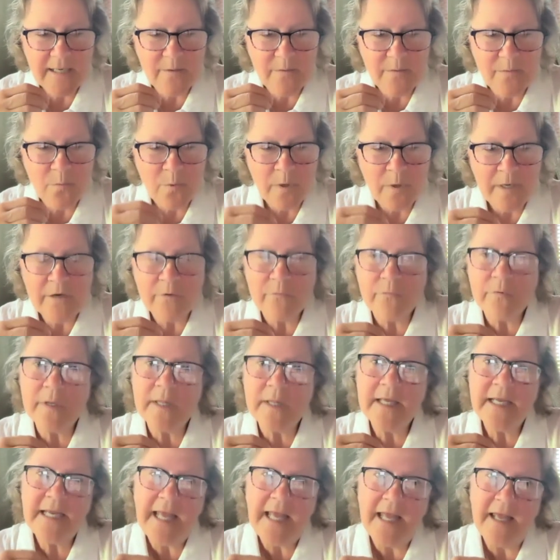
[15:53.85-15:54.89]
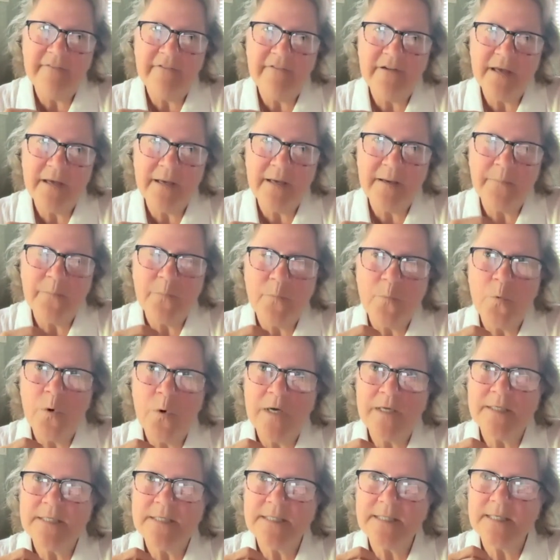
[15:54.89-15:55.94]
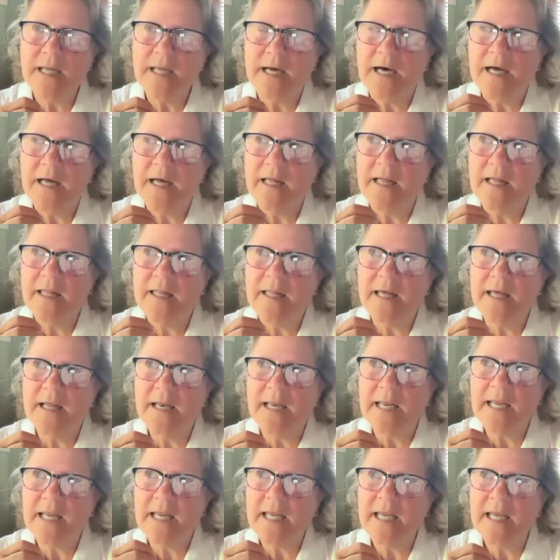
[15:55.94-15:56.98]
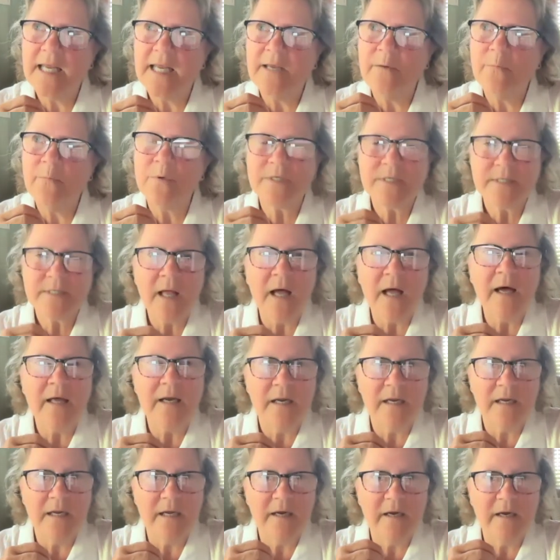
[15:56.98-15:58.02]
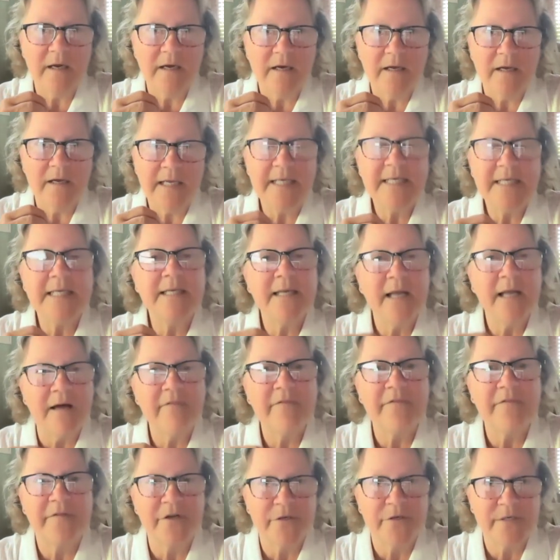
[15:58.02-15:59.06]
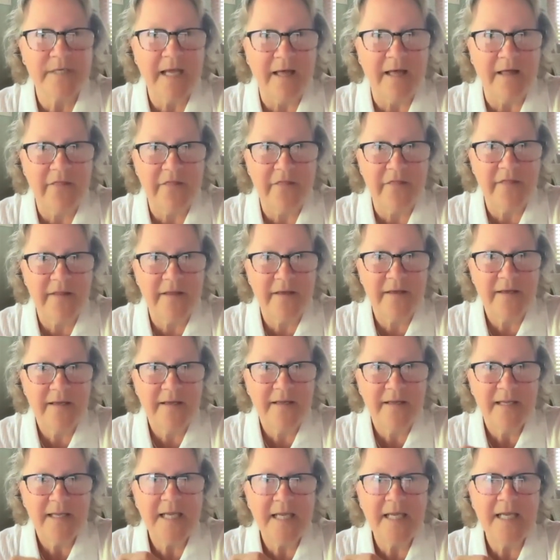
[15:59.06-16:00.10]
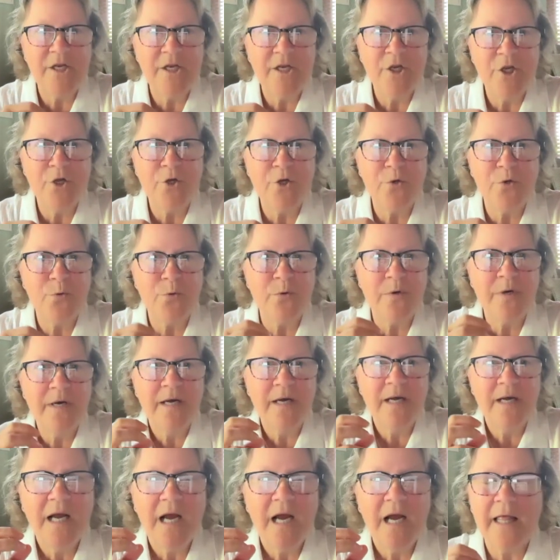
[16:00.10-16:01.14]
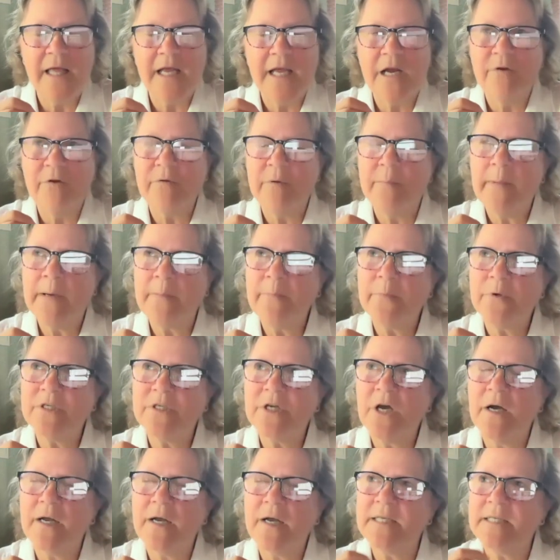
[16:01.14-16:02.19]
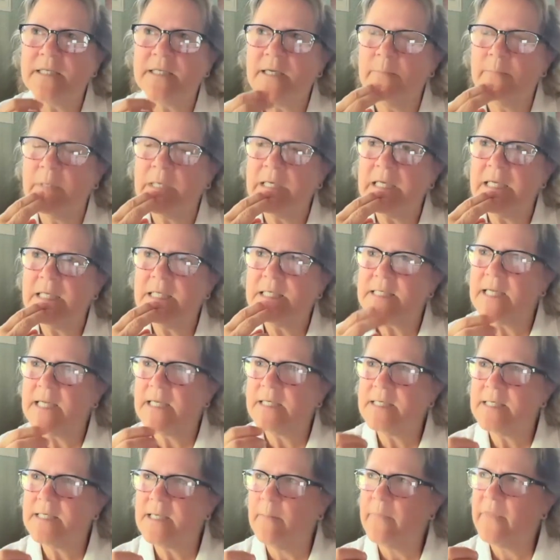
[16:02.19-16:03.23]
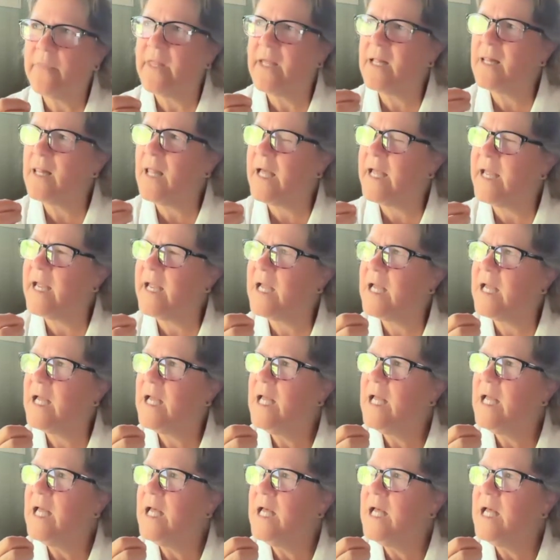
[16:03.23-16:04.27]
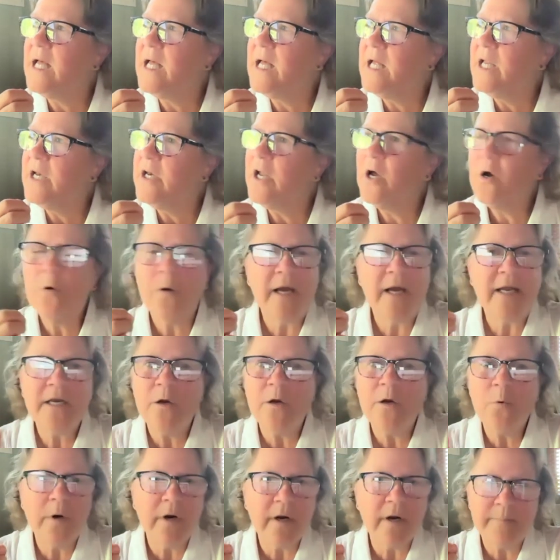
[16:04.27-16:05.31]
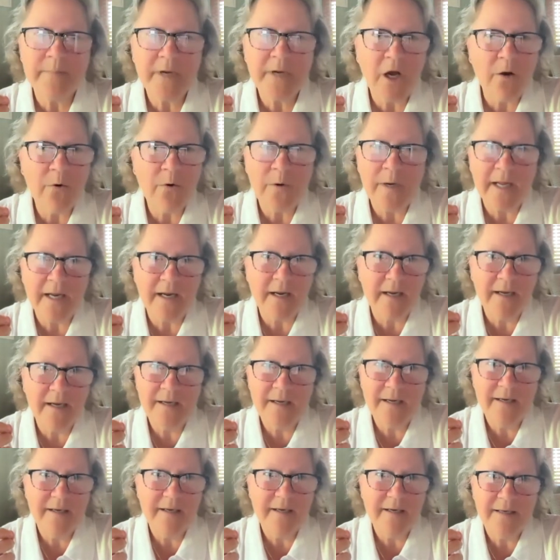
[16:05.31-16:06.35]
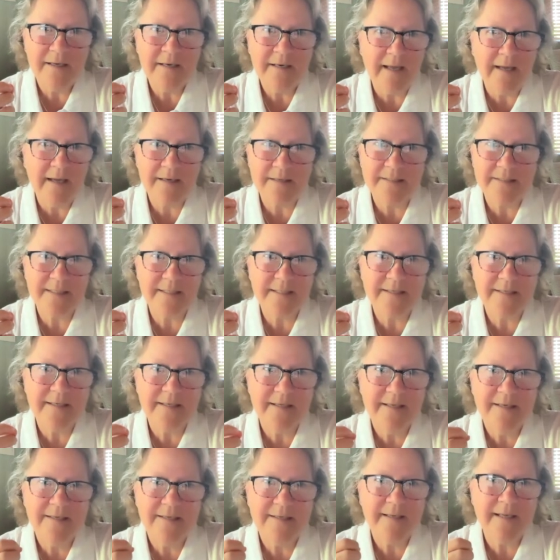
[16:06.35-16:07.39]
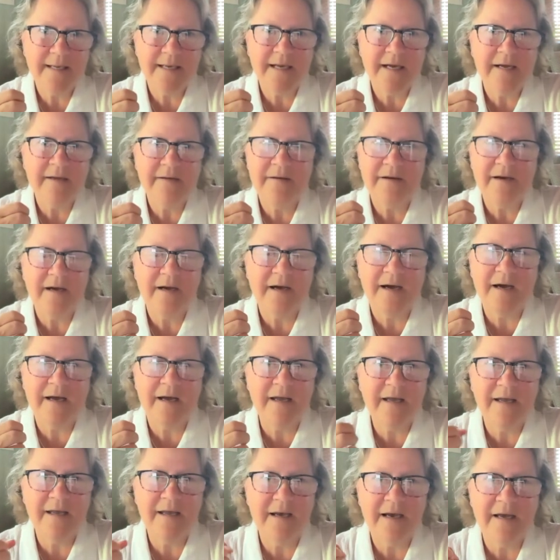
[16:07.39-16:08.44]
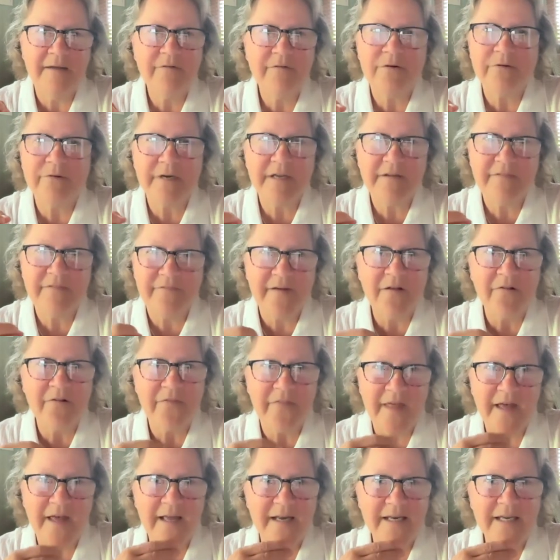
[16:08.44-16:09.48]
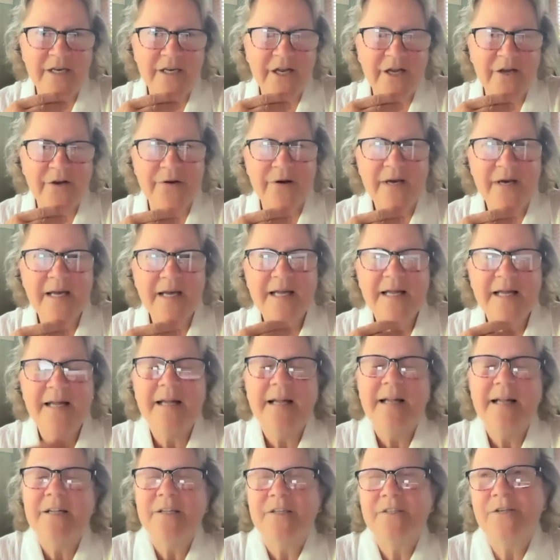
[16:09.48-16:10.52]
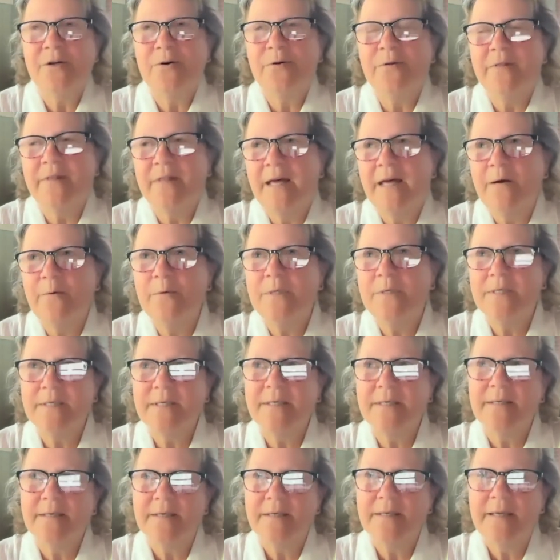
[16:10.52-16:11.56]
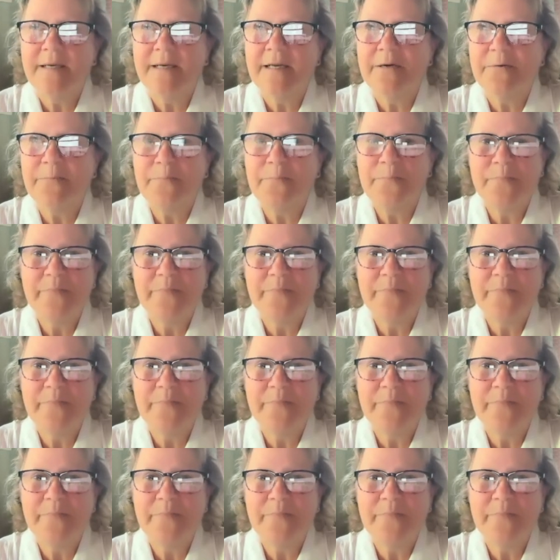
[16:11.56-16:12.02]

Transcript: what it really gave him was that he was not he did not fear death he knew like I remember talking to him and he said something like, "No, I know where I'm going next." Like yeah. I I've already felt that, you know. So that was, you know,